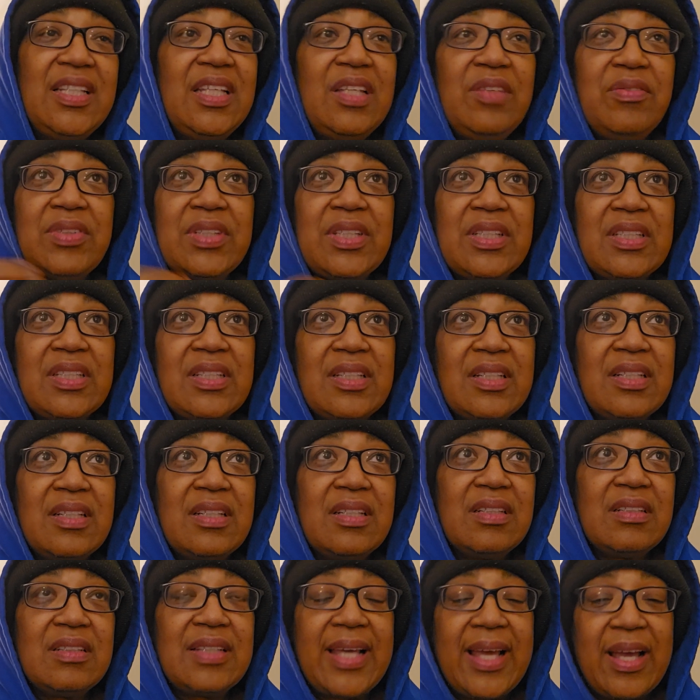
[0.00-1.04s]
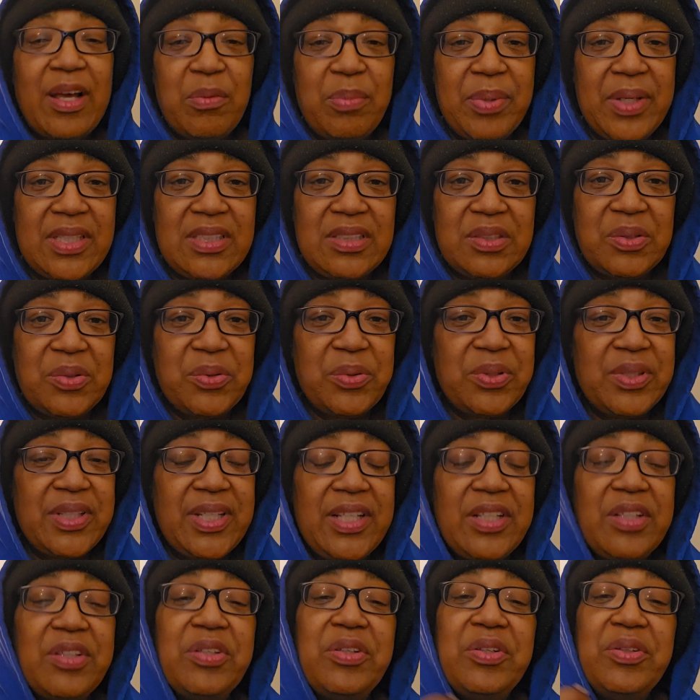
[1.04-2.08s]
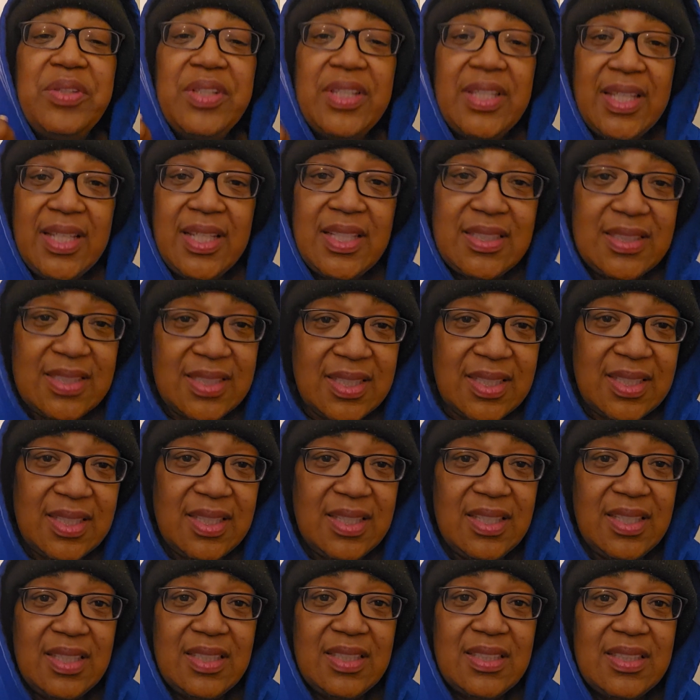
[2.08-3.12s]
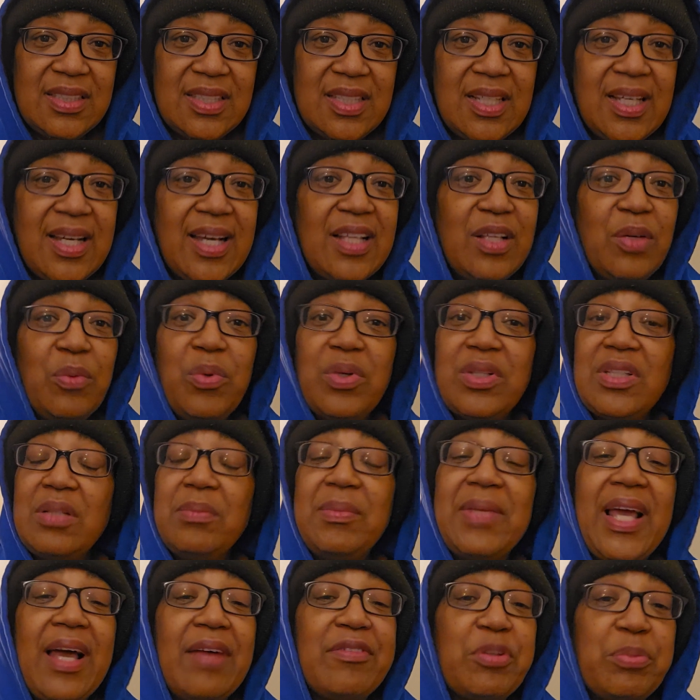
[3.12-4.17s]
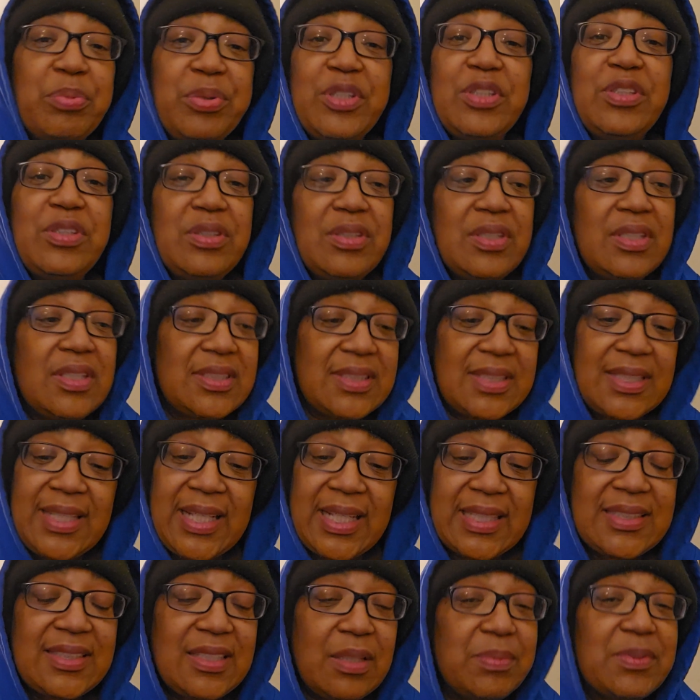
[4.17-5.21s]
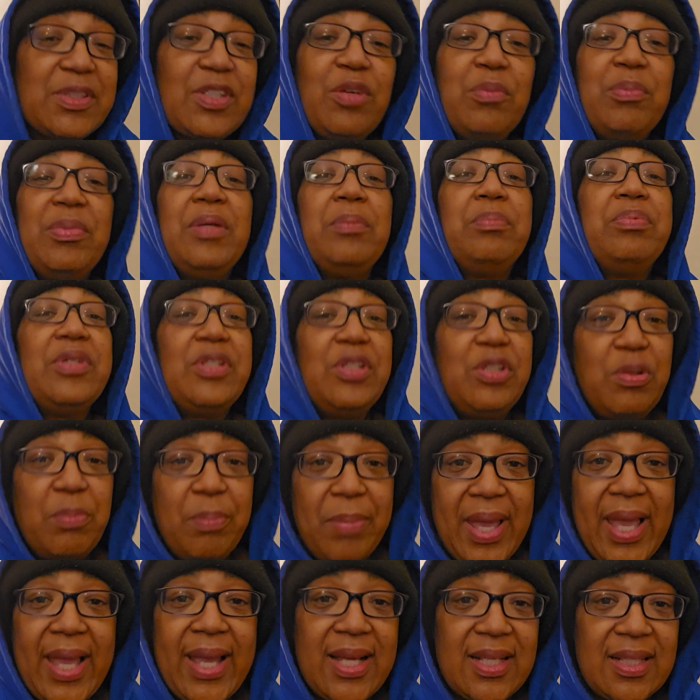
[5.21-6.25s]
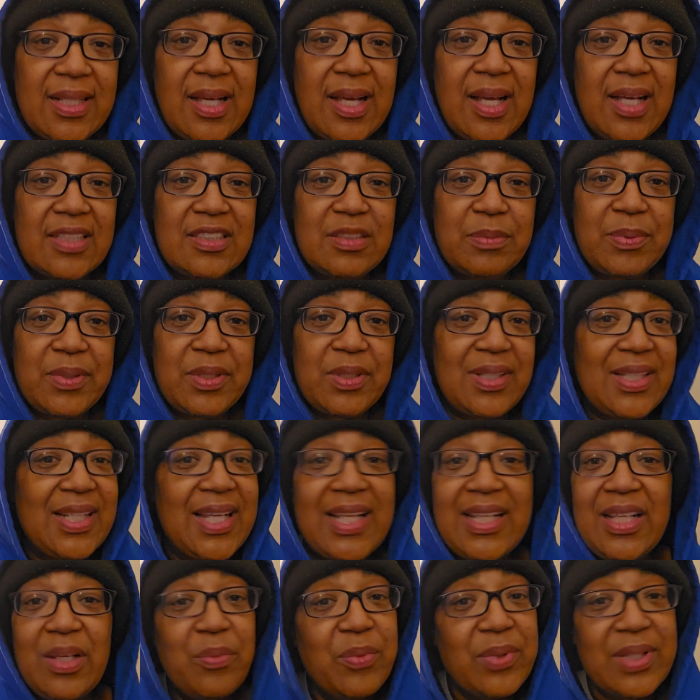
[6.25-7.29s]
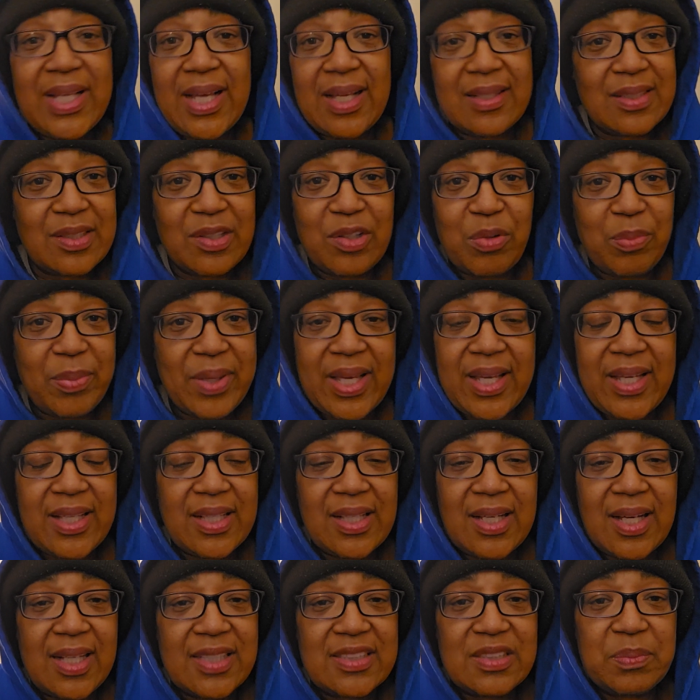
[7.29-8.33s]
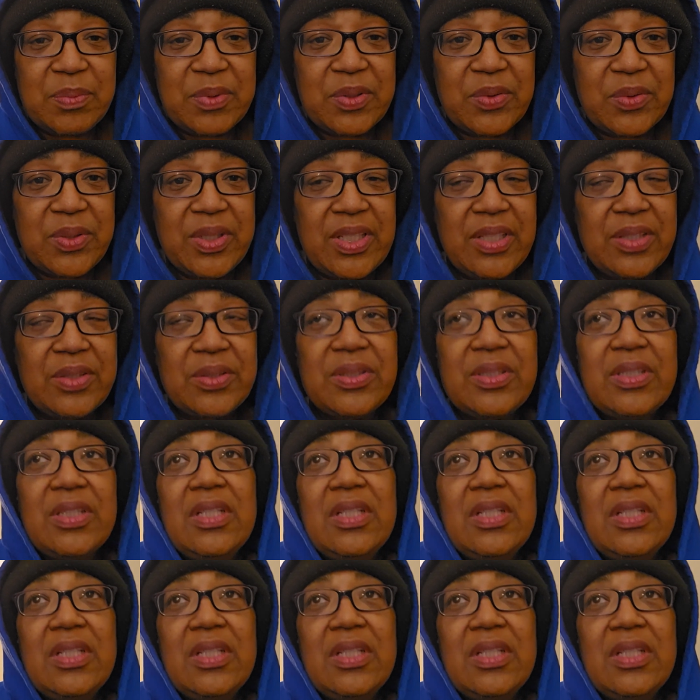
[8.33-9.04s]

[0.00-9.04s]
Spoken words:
Even the outpatient coordinator, "You need to eat. I don't want them to have to put you, because the next step is going to be putting you back in the hospital." And I didn't want to have to go back in the hospital either.